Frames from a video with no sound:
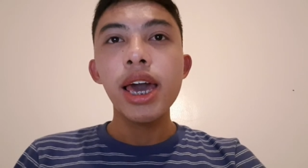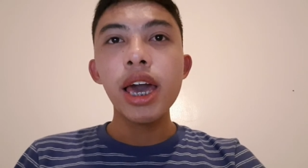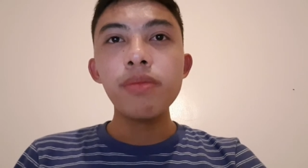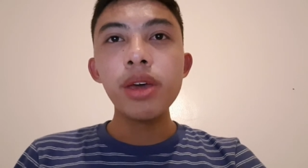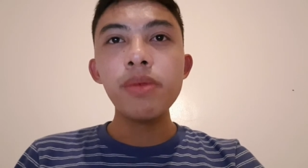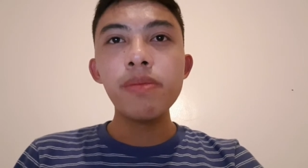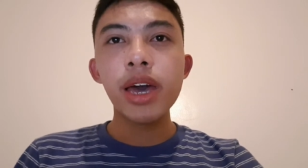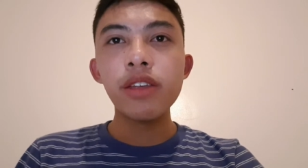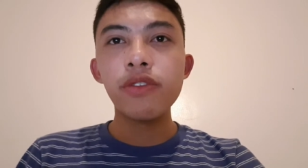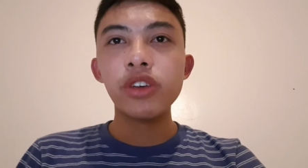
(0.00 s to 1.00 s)
and may be
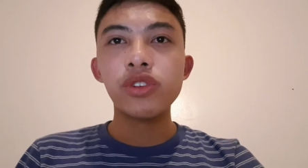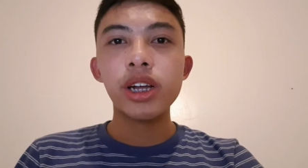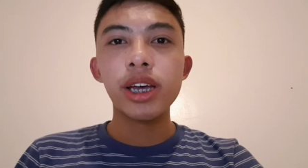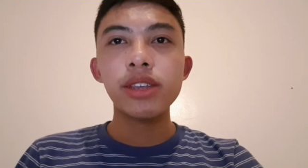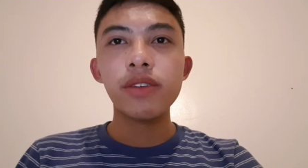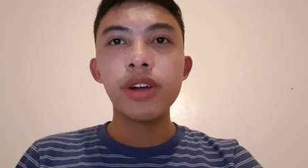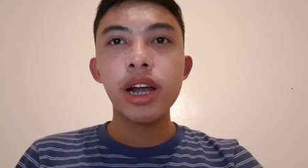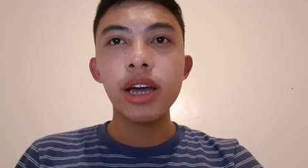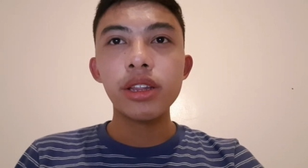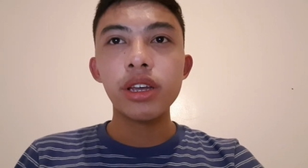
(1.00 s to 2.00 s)
beneficial against a
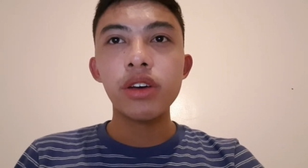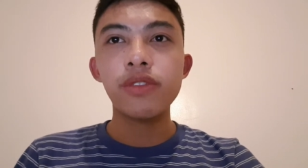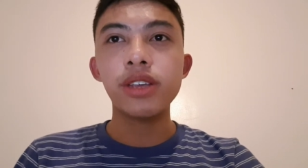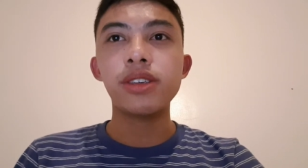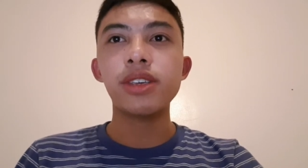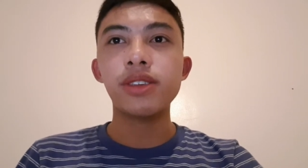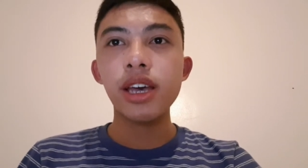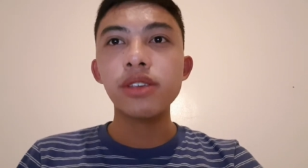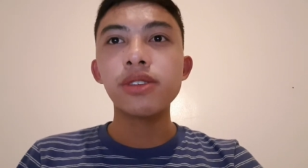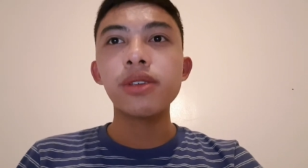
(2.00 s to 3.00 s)
variety of
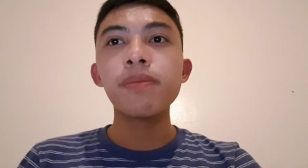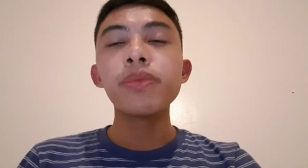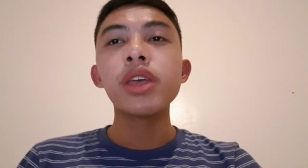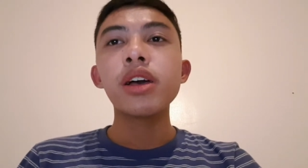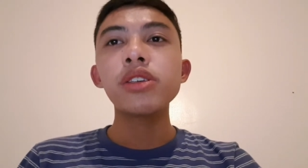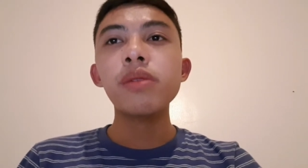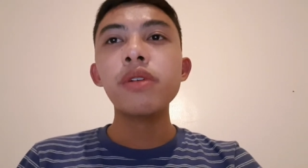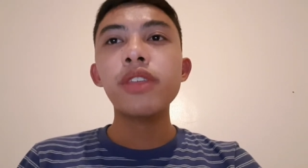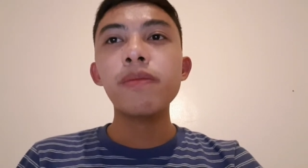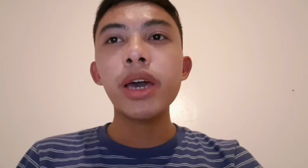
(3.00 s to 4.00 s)
diseases. Some
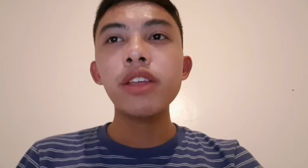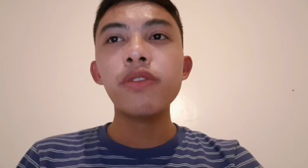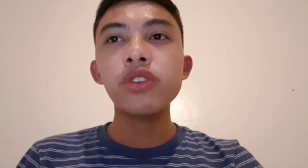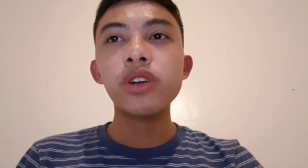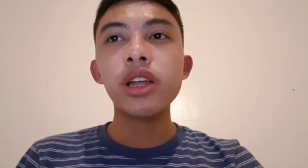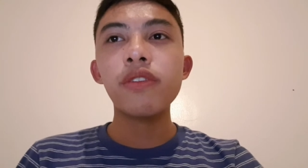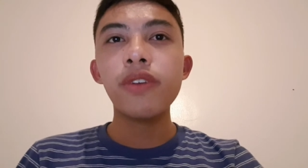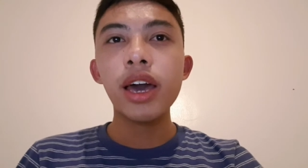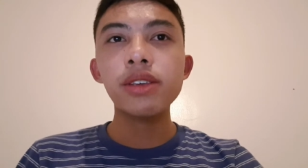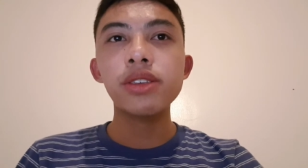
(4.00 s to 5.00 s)
of the beneficial
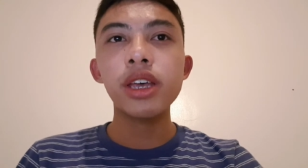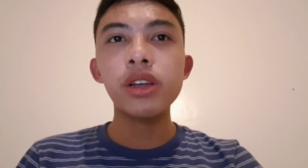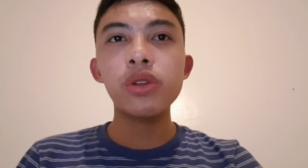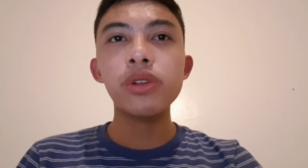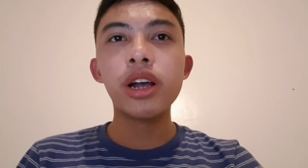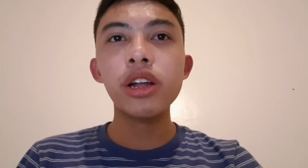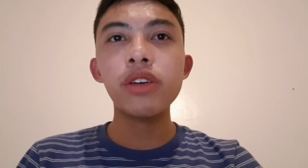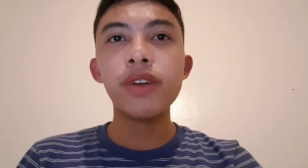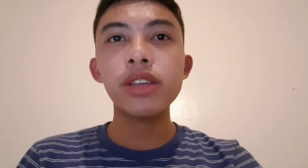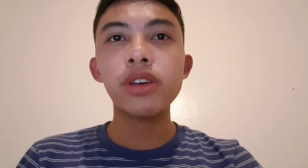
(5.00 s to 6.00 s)
effects include
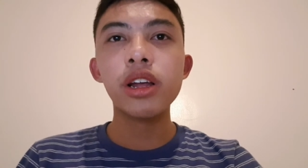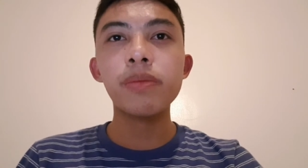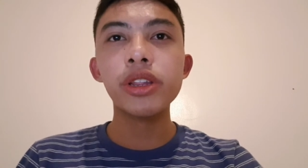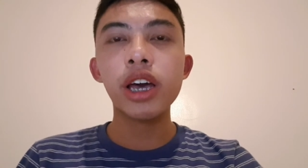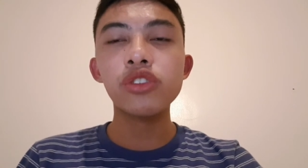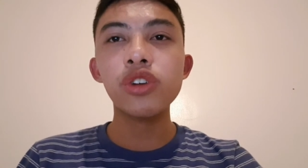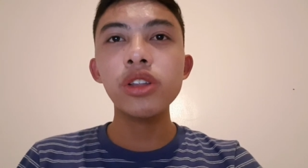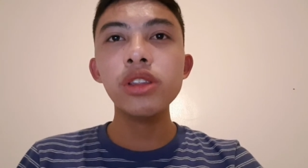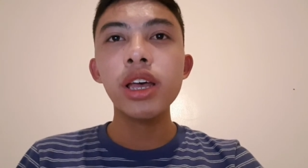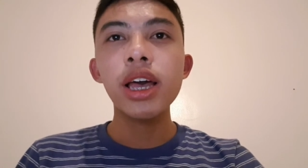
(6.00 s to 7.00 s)
cardiovascular
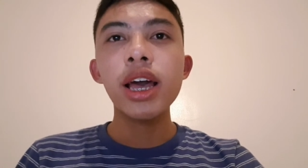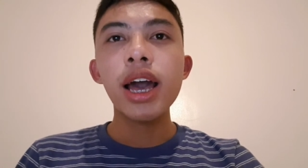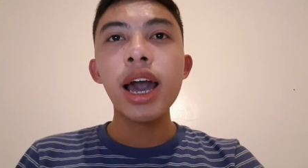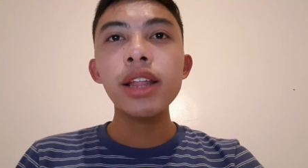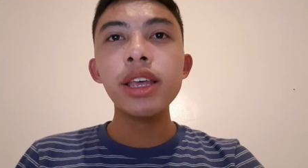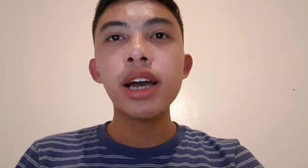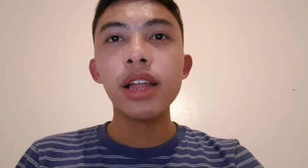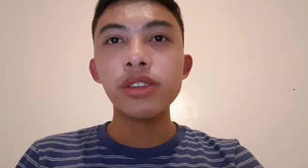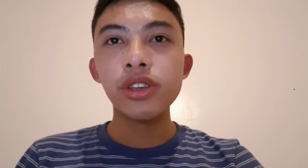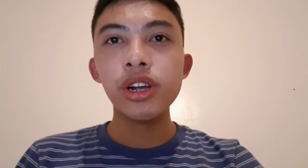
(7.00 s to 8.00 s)
protection,
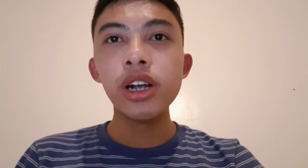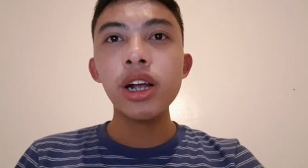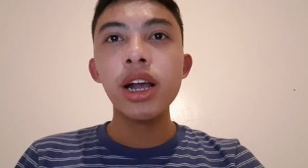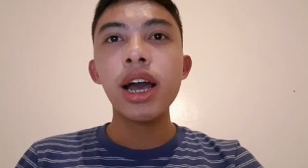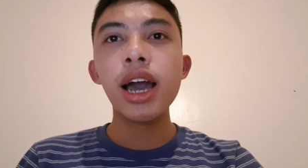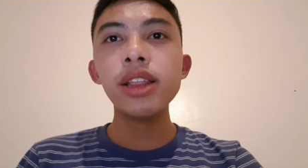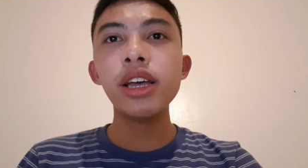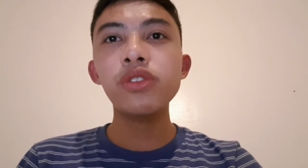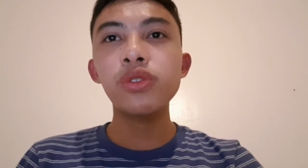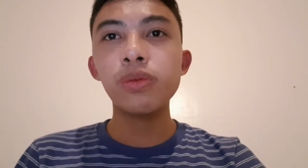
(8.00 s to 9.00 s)
anti-cancer,
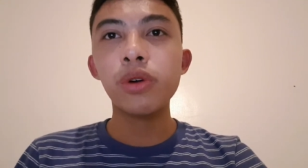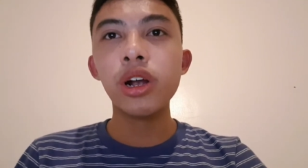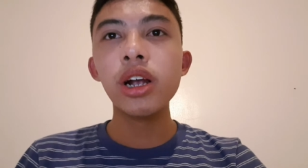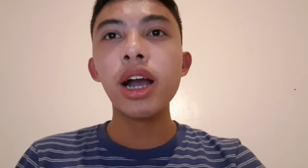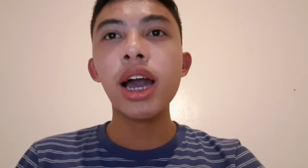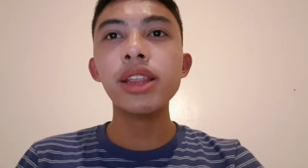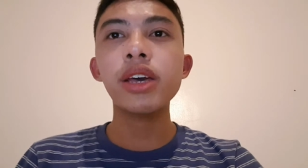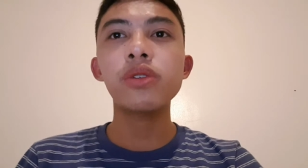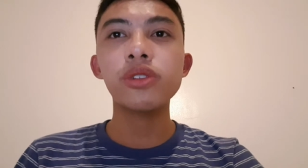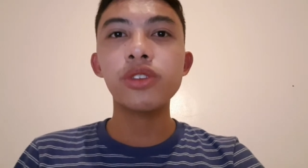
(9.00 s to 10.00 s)
anti-tumor,
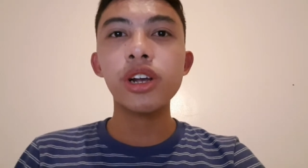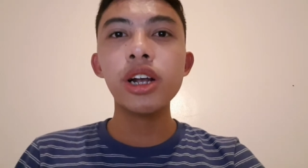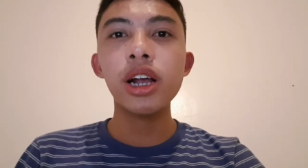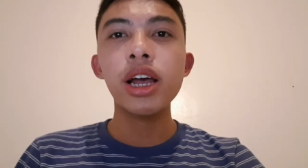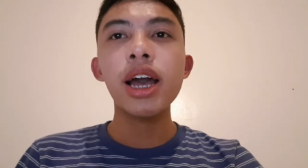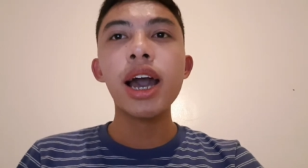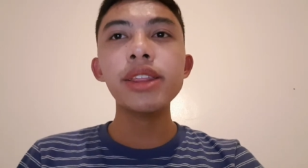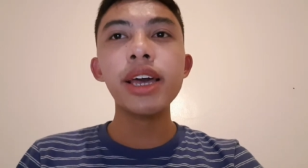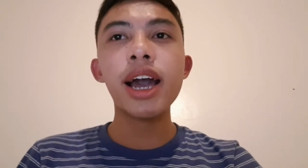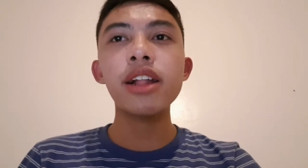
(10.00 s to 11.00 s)
anti-ulcer,
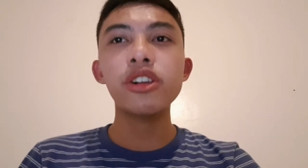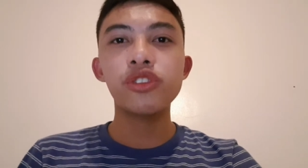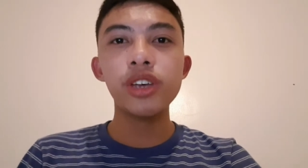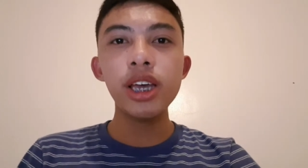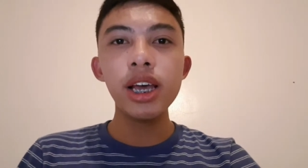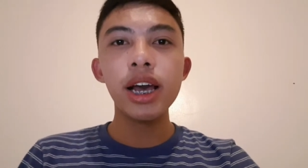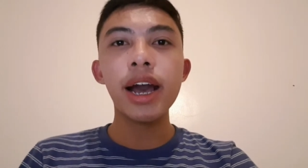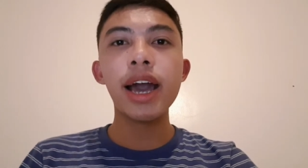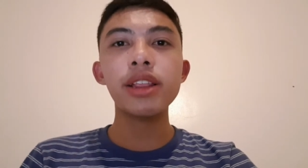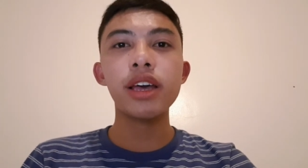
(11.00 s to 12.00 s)
anti-allergy,
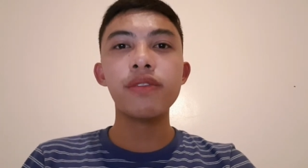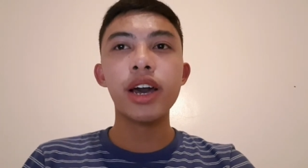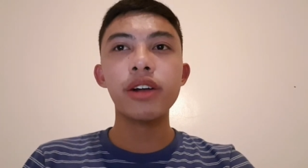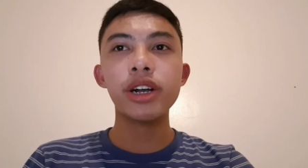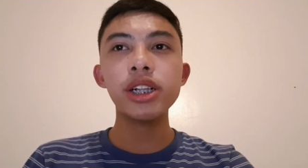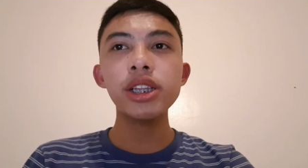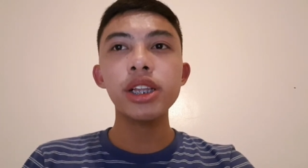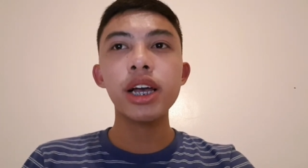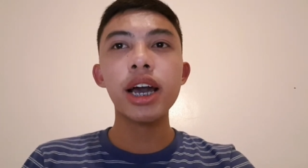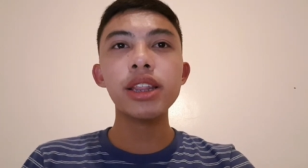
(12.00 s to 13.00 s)
antiviral,
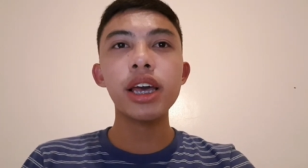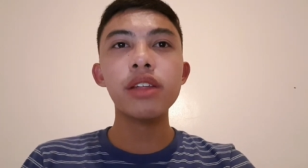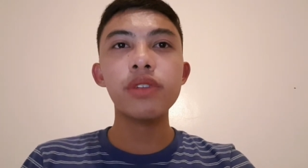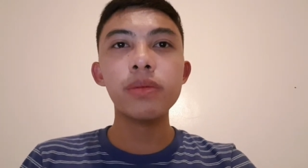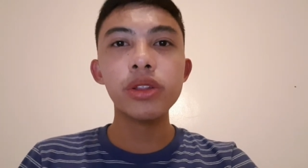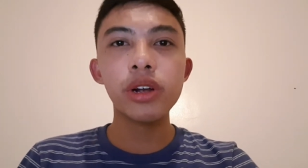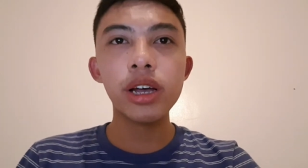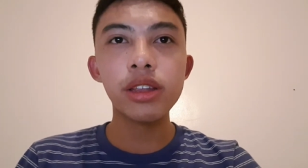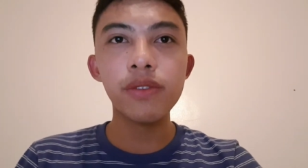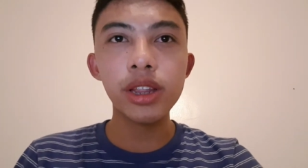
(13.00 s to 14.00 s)
anti-inflammatory
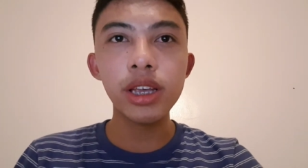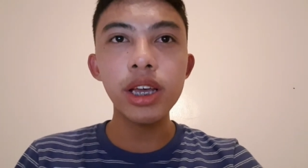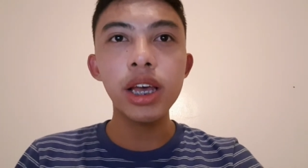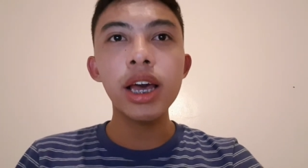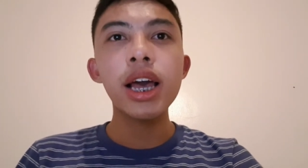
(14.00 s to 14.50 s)
activity,